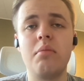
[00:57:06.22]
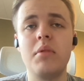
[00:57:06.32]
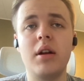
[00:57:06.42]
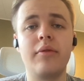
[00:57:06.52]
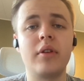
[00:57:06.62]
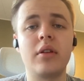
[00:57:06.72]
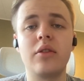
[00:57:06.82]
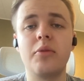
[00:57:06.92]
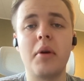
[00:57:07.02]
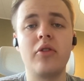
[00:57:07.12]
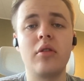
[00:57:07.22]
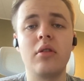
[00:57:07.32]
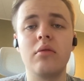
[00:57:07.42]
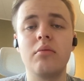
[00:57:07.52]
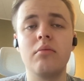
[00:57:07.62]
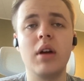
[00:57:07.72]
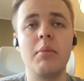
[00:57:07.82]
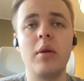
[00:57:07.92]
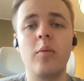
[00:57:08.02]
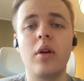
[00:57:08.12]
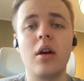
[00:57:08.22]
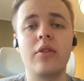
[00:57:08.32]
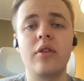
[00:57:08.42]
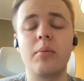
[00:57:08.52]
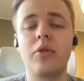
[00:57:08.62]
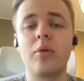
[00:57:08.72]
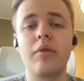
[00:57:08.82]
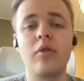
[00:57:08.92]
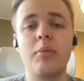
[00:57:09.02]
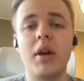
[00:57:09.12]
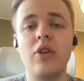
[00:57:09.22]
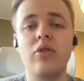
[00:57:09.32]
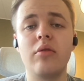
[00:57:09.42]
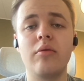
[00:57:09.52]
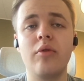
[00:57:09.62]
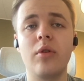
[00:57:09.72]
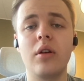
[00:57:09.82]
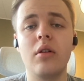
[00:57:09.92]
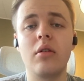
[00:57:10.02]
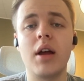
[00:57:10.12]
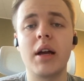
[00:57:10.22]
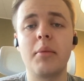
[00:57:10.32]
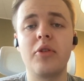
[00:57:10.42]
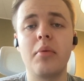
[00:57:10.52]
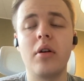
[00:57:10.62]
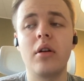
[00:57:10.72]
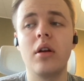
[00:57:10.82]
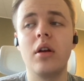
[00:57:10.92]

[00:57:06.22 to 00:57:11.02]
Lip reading: nothing special. I mean, we got some sort of culmination on Kagami's part,